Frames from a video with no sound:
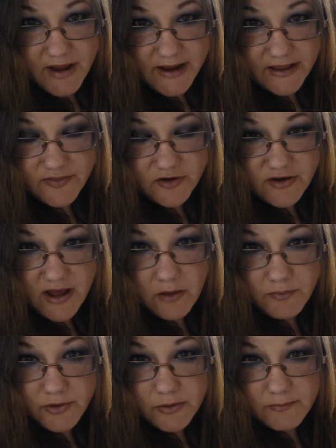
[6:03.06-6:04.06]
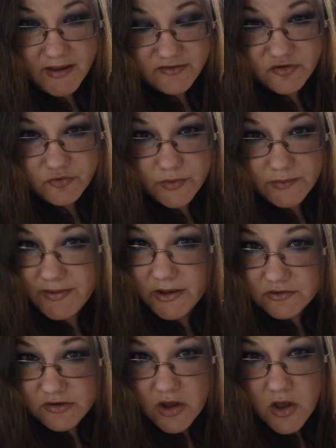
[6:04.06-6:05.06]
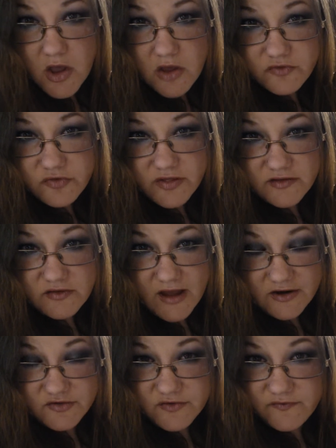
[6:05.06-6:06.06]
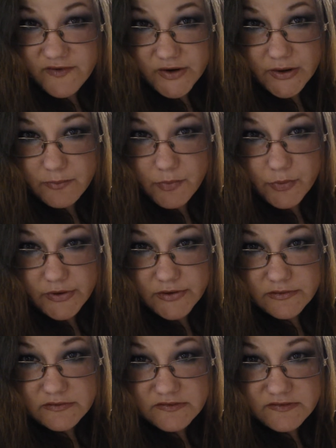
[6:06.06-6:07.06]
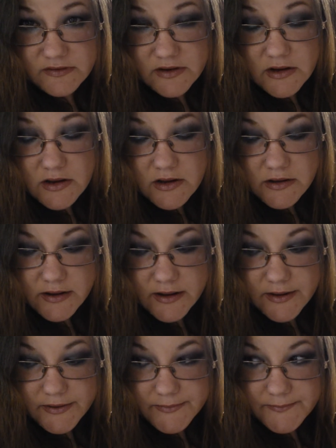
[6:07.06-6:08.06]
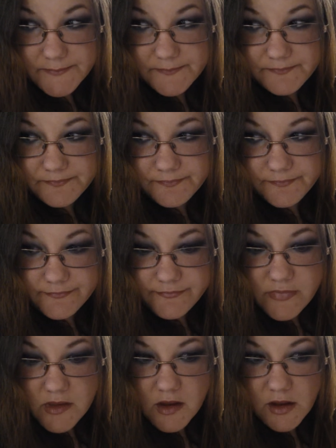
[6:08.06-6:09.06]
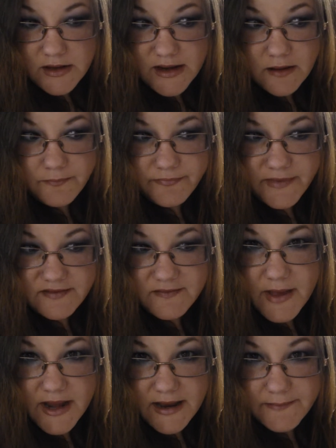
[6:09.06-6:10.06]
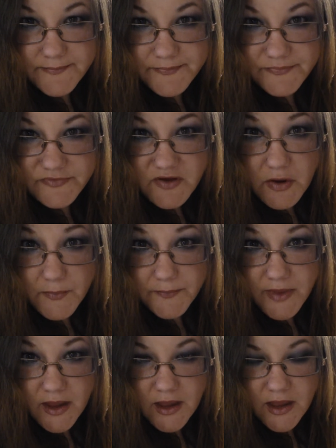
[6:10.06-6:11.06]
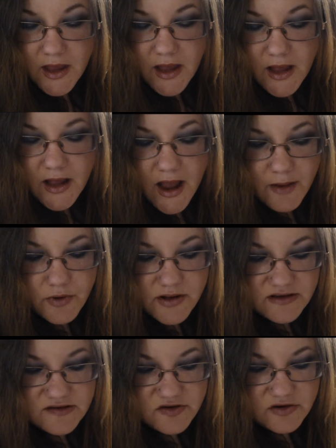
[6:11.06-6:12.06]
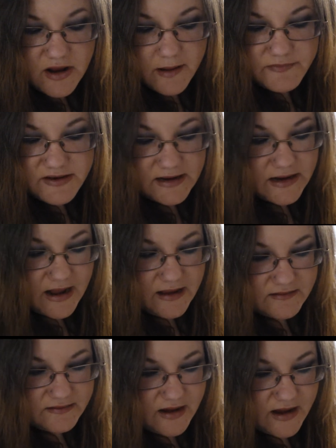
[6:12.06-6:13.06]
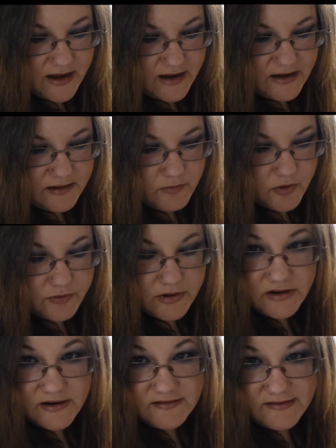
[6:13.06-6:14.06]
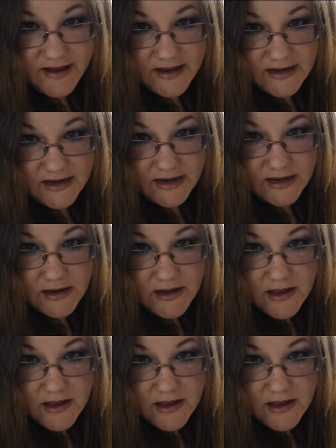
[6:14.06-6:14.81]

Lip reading: back in there to help your muscles rebuild. So that's actually very important. And yeah, that's about it. So I will continue to update as I keep going on Insanity.